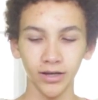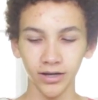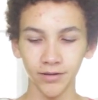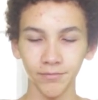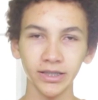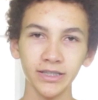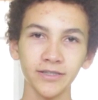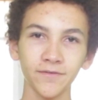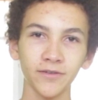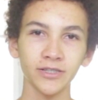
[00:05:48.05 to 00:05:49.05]
But that's
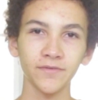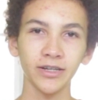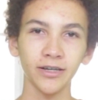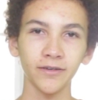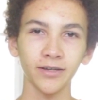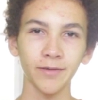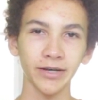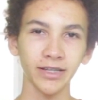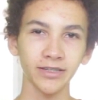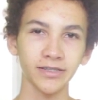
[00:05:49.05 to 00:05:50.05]
it for this video. I'm
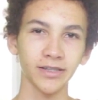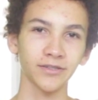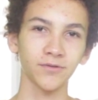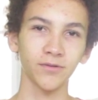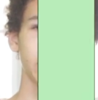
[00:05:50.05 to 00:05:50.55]
Alex, and thanks for